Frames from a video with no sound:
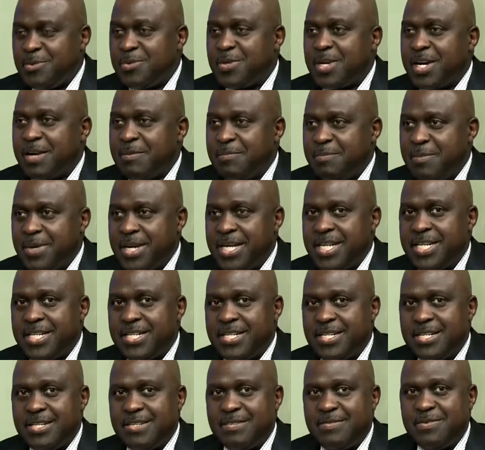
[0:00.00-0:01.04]
who
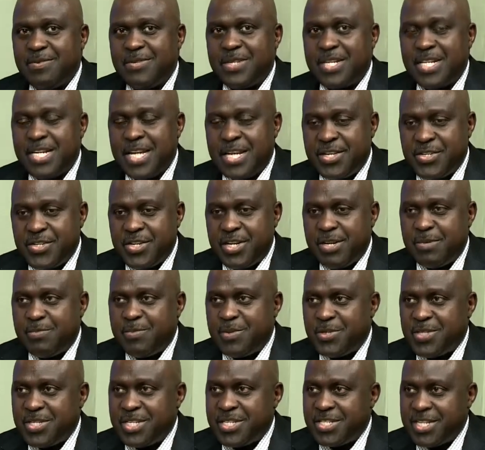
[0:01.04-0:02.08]
campaigned for the
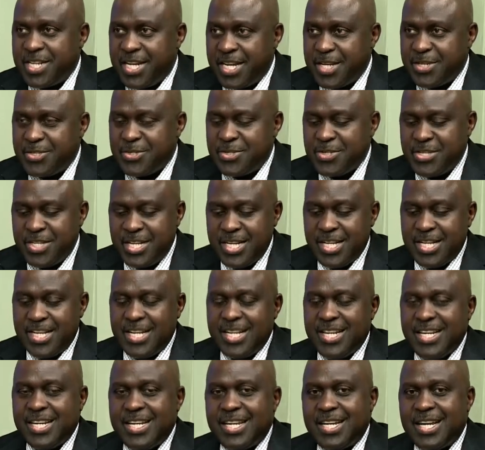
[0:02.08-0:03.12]
Nigerian presidential election
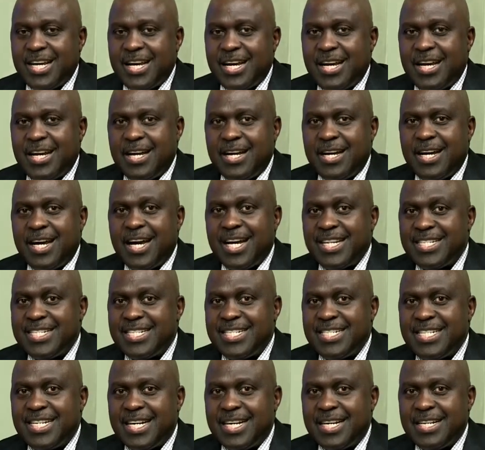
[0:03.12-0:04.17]

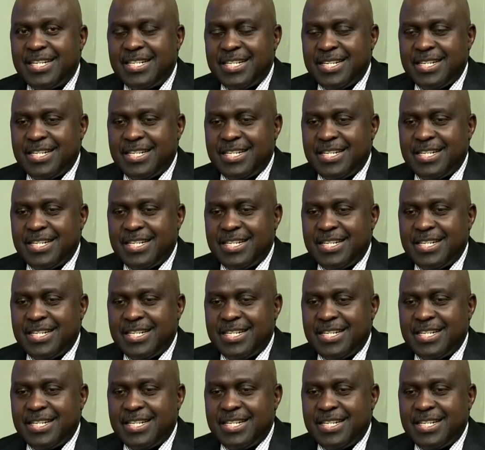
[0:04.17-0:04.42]
and